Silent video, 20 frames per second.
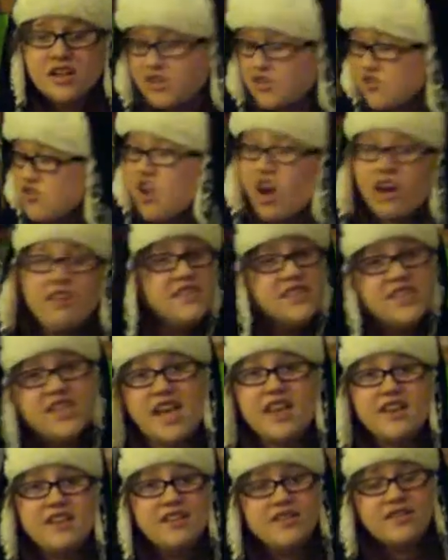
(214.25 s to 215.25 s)
Enough
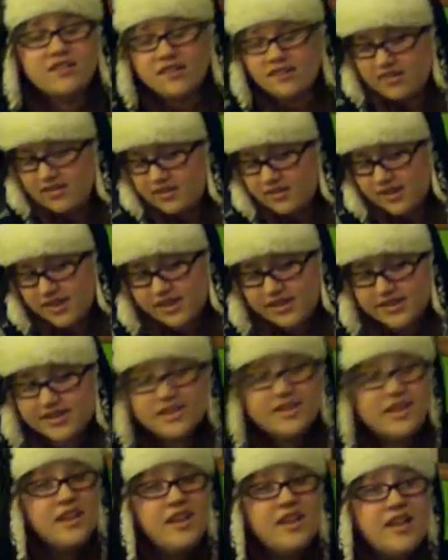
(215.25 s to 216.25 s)
said. Because
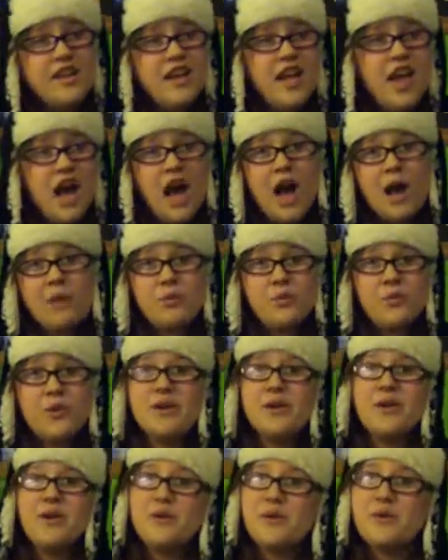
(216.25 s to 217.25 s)
I'm a
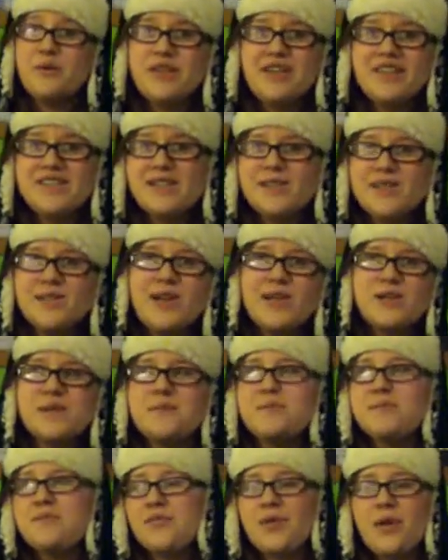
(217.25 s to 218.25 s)
weirdo who thinks that's awesome.
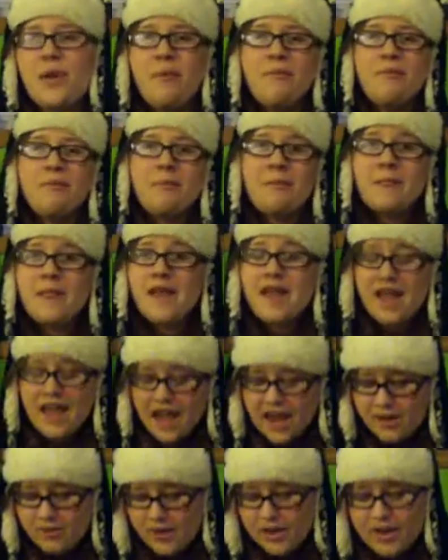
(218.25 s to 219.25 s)
So,
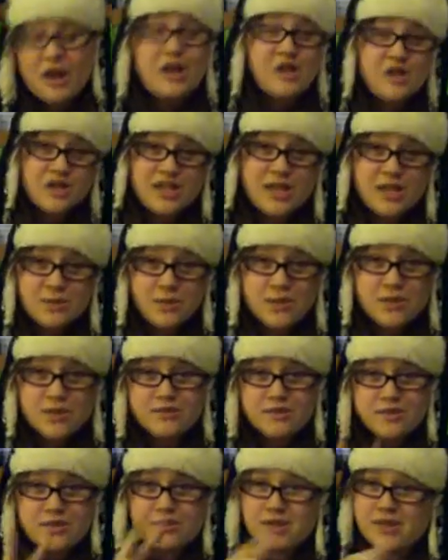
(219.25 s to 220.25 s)
anyway, on to the next
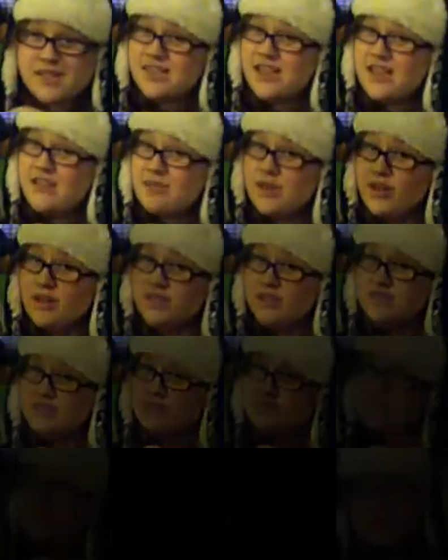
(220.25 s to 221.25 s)
person. Peace, love, Joseph.
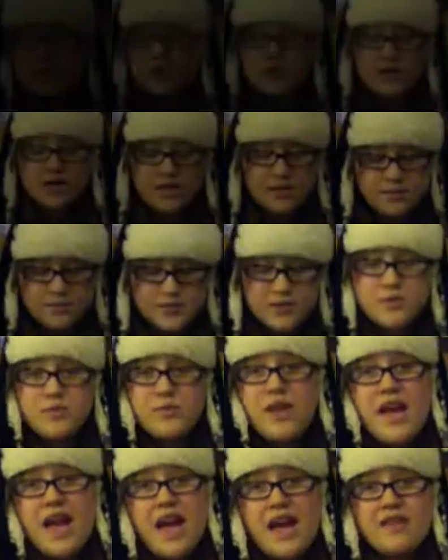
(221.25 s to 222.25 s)
So the next person
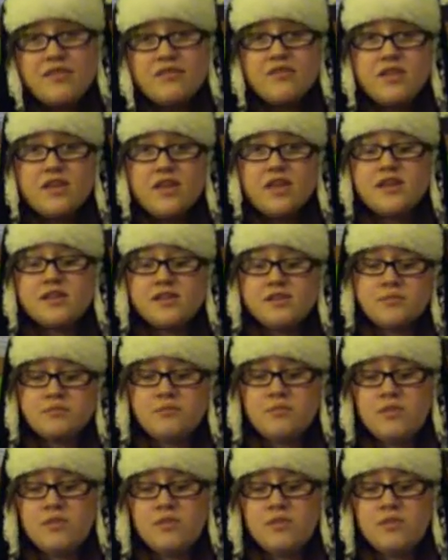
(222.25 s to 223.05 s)
we have is